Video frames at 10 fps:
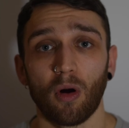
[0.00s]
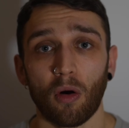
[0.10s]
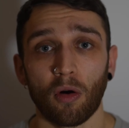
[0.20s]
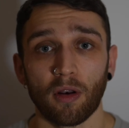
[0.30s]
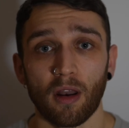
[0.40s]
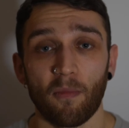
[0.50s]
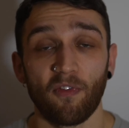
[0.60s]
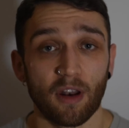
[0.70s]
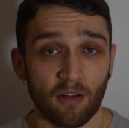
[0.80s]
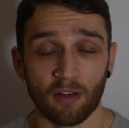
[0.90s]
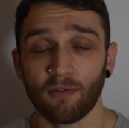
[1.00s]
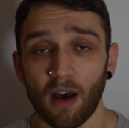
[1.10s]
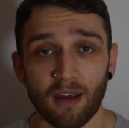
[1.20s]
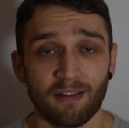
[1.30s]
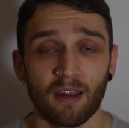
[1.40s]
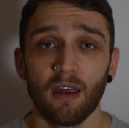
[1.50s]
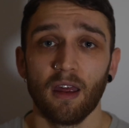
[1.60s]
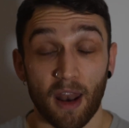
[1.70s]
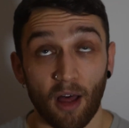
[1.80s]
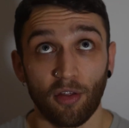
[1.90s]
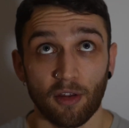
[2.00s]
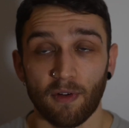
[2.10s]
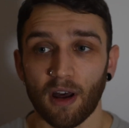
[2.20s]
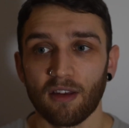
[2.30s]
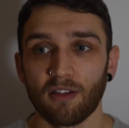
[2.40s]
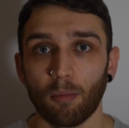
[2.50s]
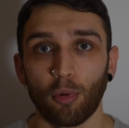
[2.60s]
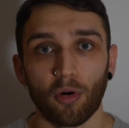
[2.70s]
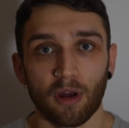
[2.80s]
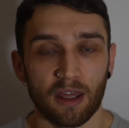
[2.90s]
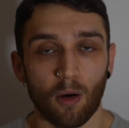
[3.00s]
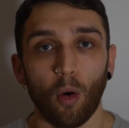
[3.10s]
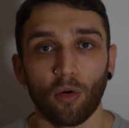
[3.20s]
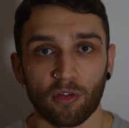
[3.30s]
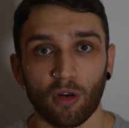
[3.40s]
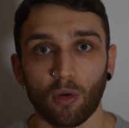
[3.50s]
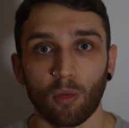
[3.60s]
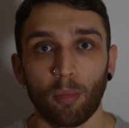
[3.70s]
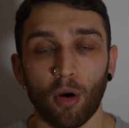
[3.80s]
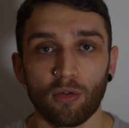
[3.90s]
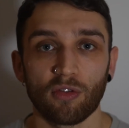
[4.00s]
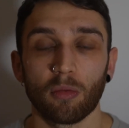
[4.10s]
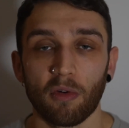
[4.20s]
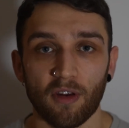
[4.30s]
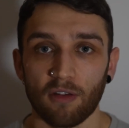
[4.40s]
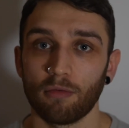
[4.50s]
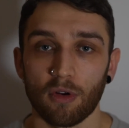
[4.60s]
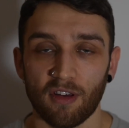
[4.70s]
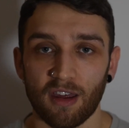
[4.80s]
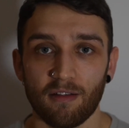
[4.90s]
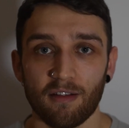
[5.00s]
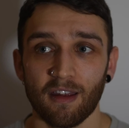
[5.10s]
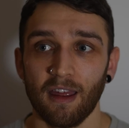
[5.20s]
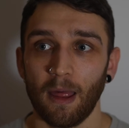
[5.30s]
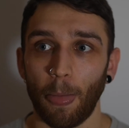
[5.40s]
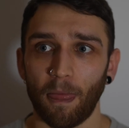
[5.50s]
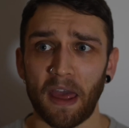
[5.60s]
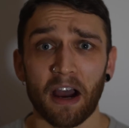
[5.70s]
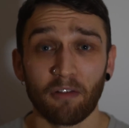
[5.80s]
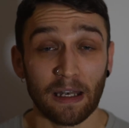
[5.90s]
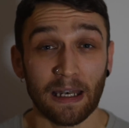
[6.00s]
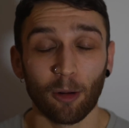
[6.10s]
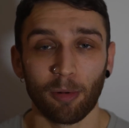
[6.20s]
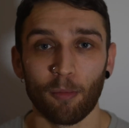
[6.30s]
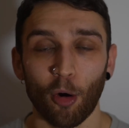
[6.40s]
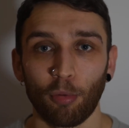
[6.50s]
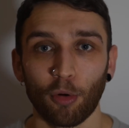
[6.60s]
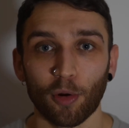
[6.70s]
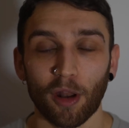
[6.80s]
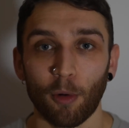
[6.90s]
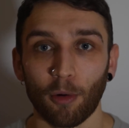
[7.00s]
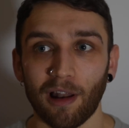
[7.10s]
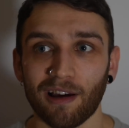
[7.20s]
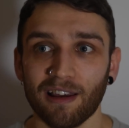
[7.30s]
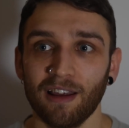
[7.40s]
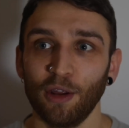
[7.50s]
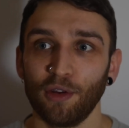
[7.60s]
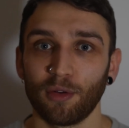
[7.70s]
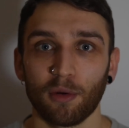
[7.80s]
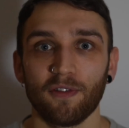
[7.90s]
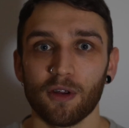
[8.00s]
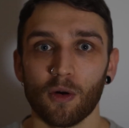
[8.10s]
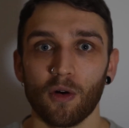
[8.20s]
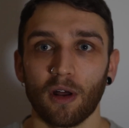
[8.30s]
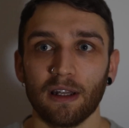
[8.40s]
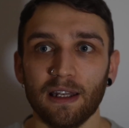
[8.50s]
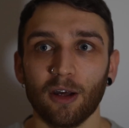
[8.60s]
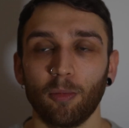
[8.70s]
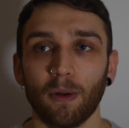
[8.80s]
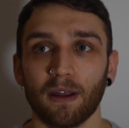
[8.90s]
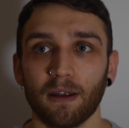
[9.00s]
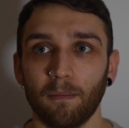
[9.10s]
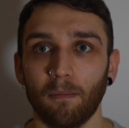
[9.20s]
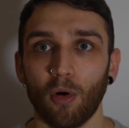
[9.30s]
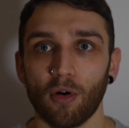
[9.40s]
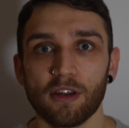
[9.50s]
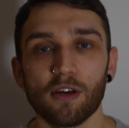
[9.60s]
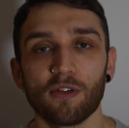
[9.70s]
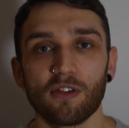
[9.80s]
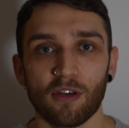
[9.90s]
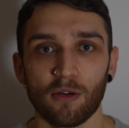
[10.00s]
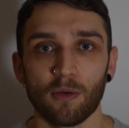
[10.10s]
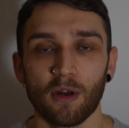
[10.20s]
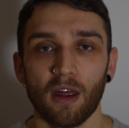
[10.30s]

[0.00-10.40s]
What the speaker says: on fitness advice and health advice, but he also posts some of his routines. They are a little bit more brutal, I won't lie, so if you're a little bit more used to